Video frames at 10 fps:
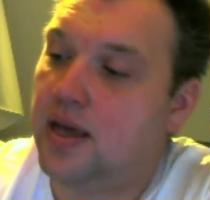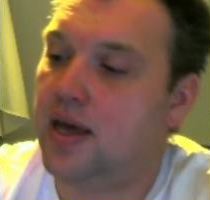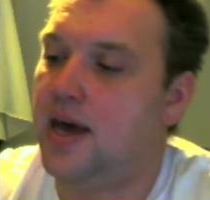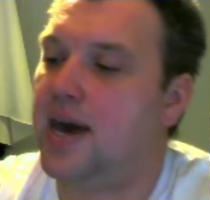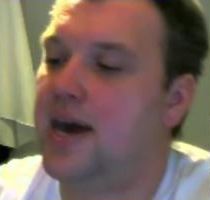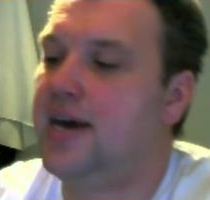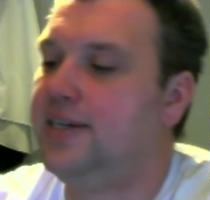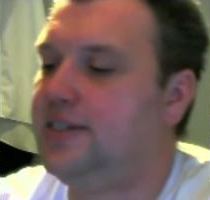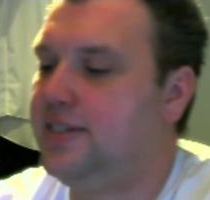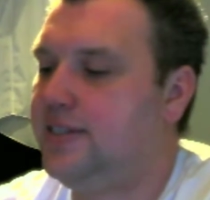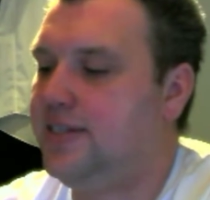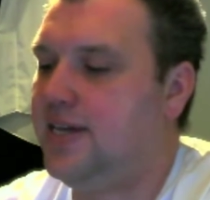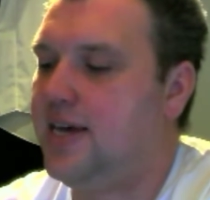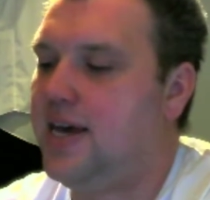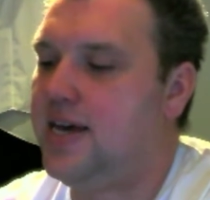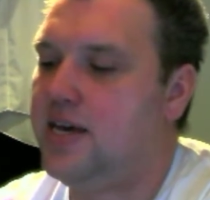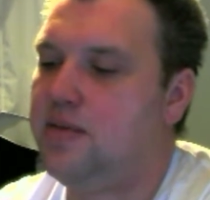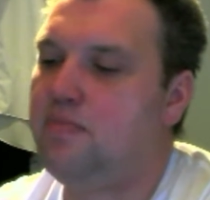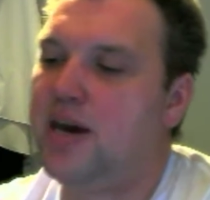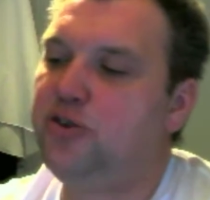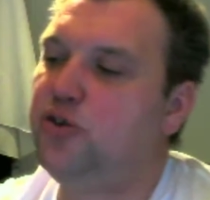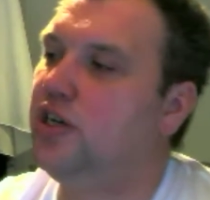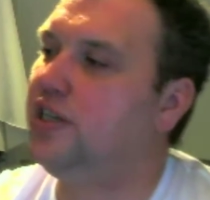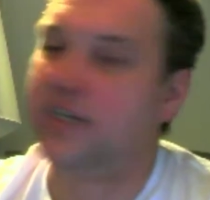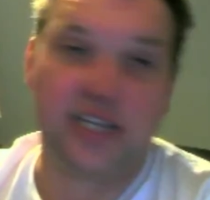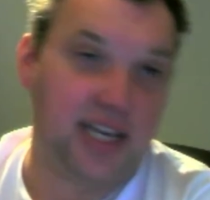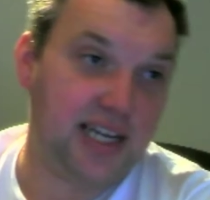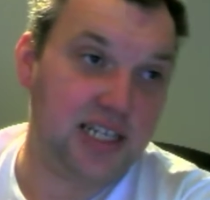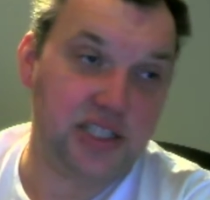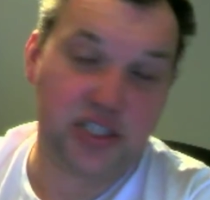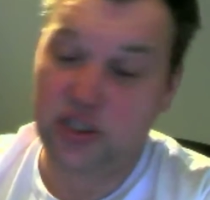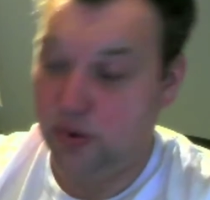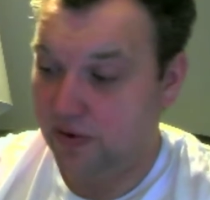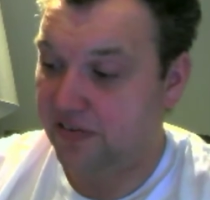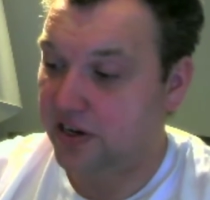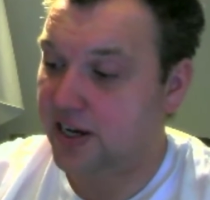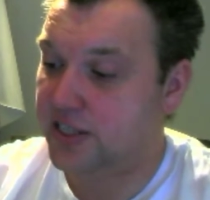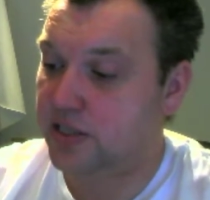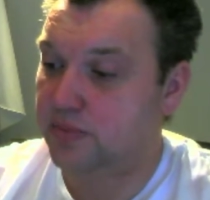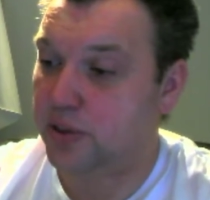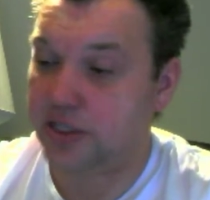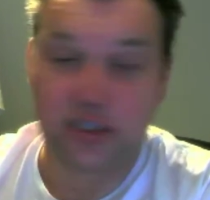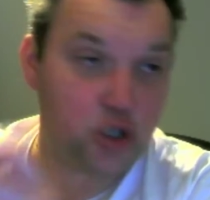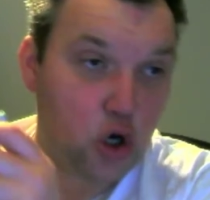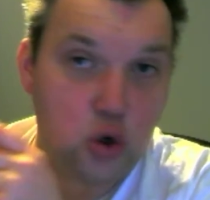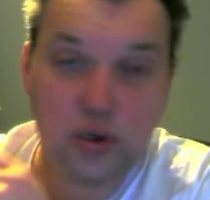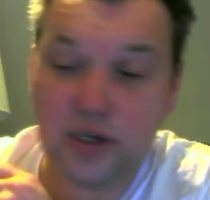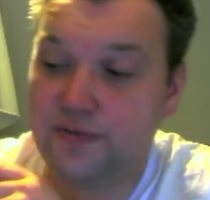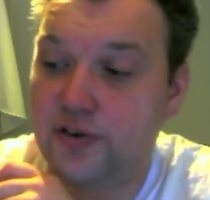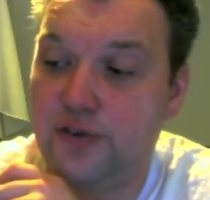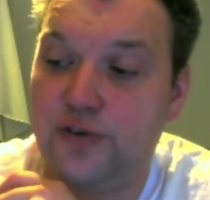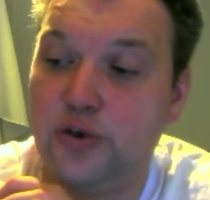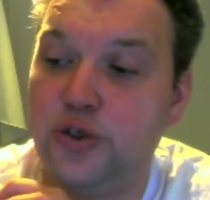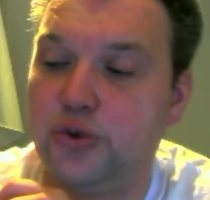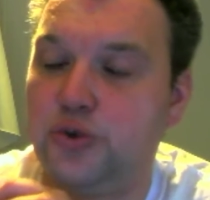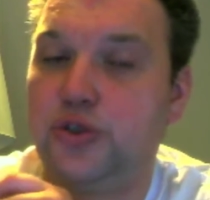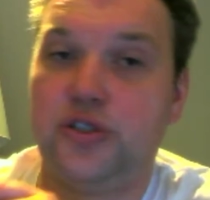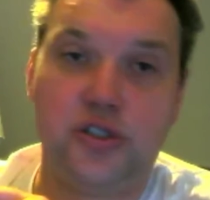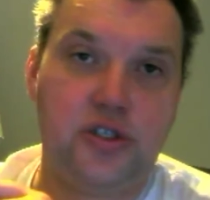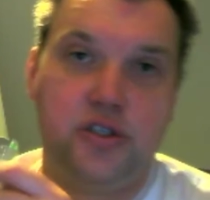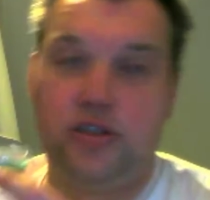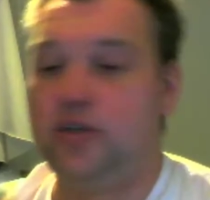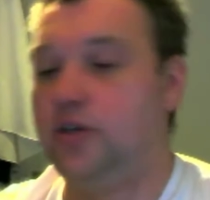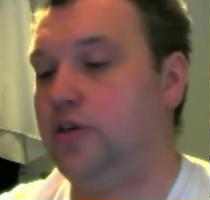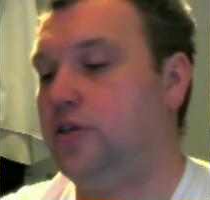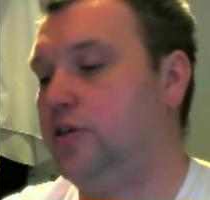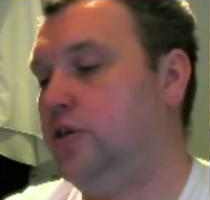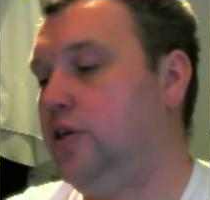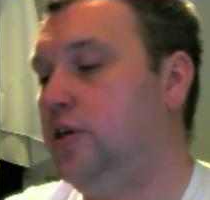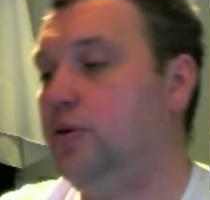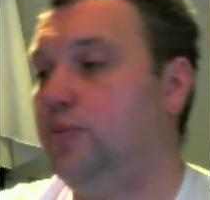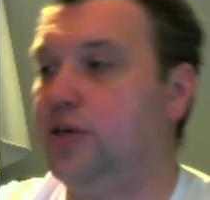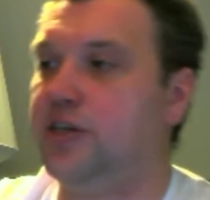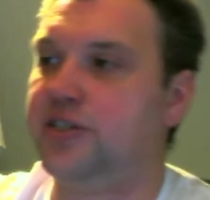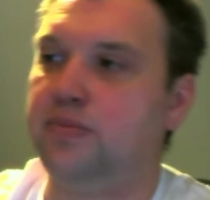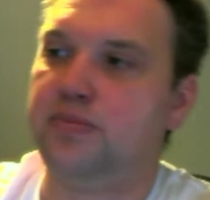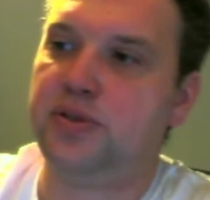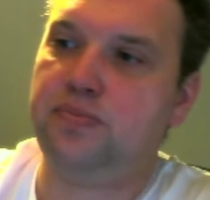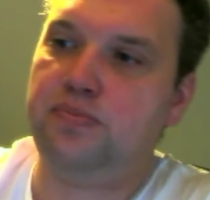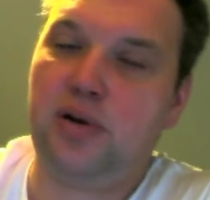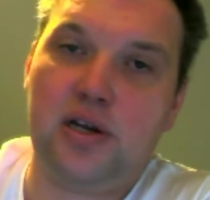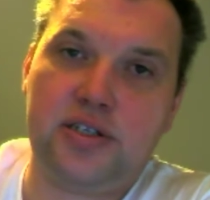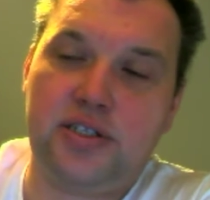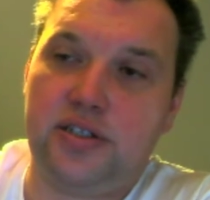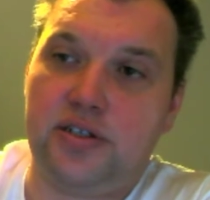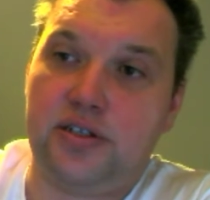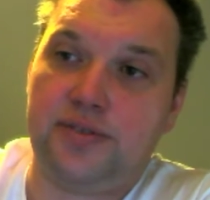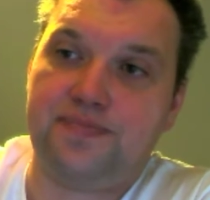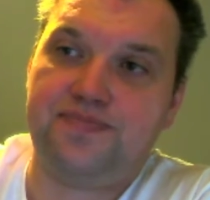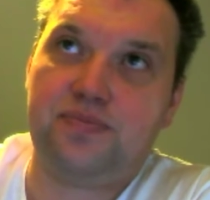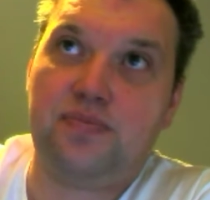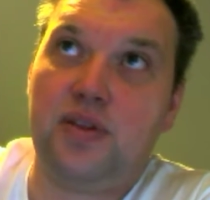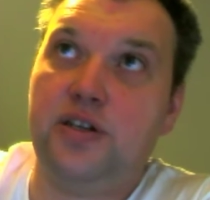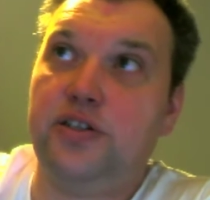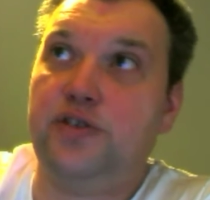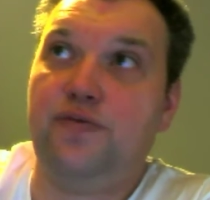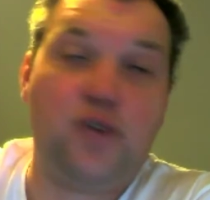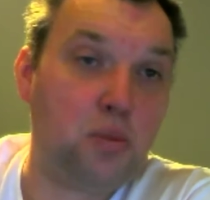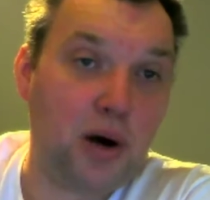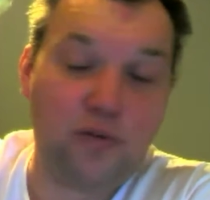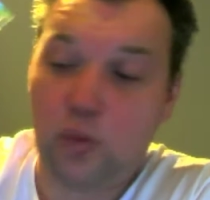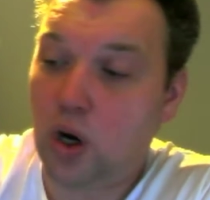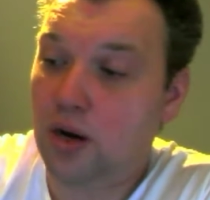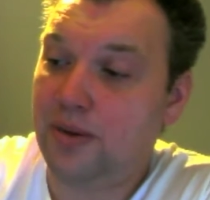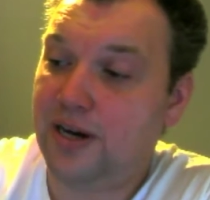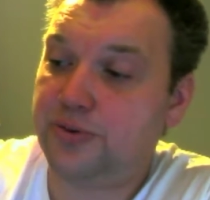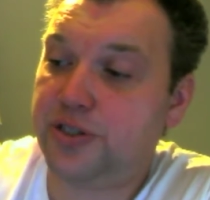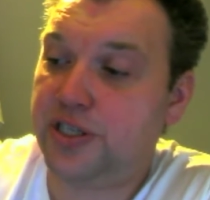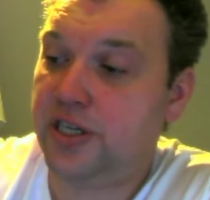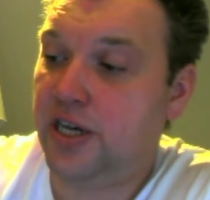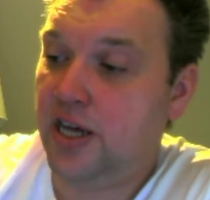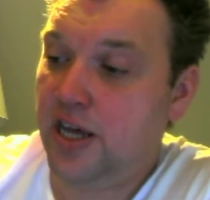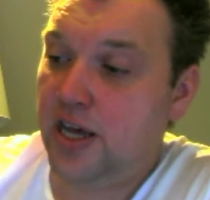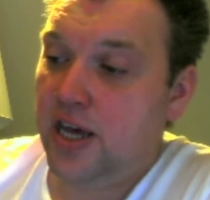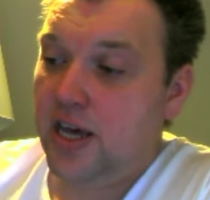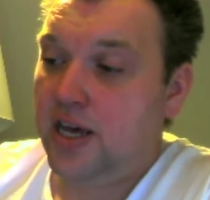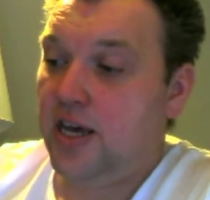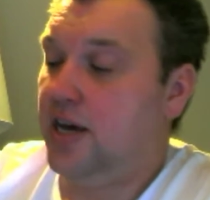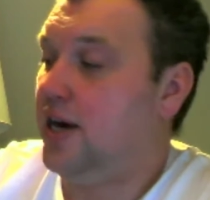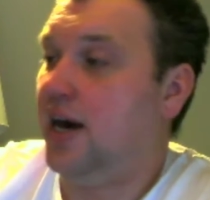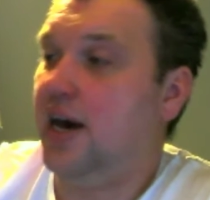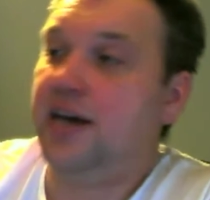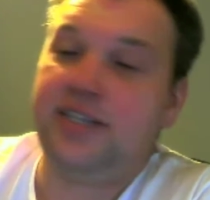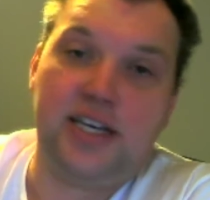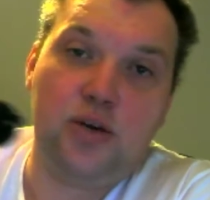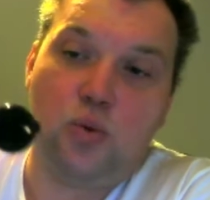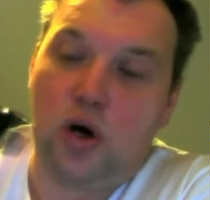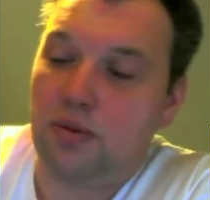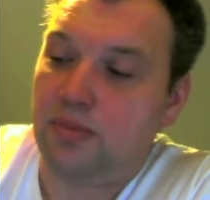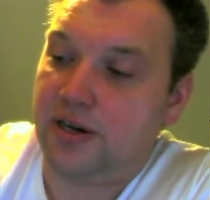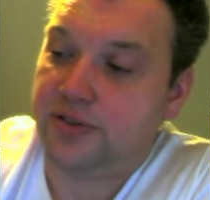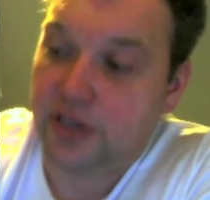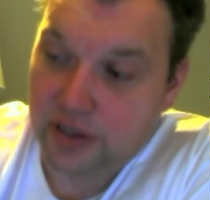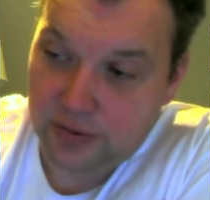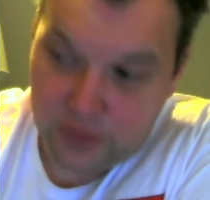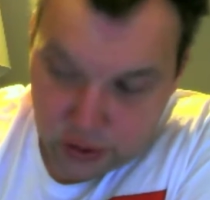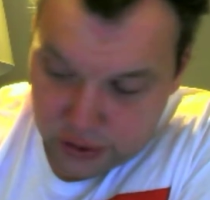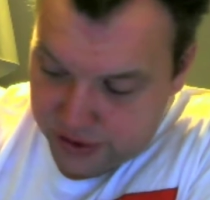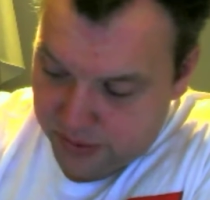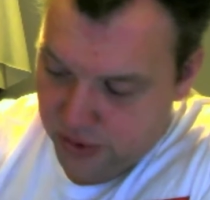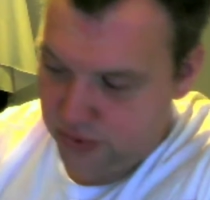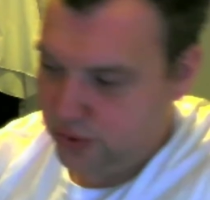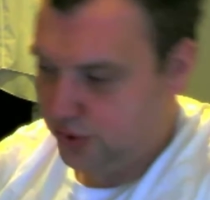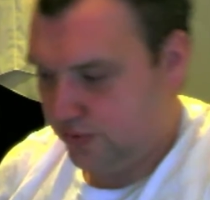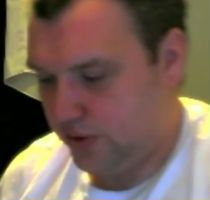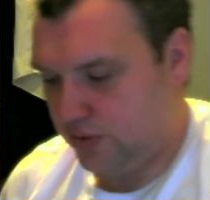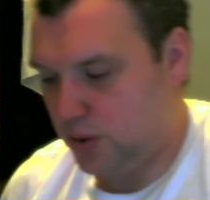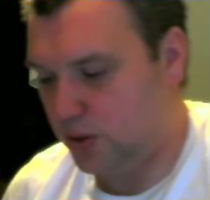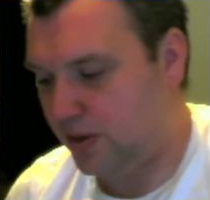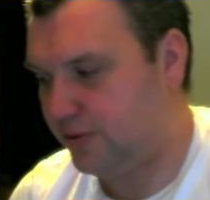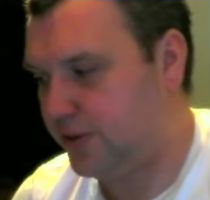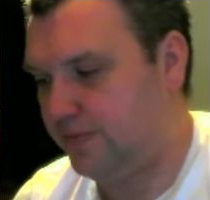and a manual in English, very nice, but it's only for phone use. We got some plugs for wall mounts, and a wall mount, and of course some screws for the wall mount.